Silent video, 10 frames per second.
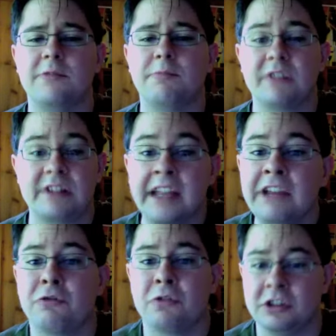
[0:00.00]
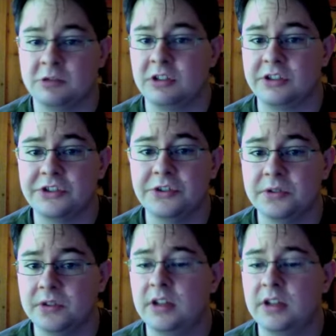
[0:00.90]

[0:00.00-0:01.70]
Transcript: plays really well too.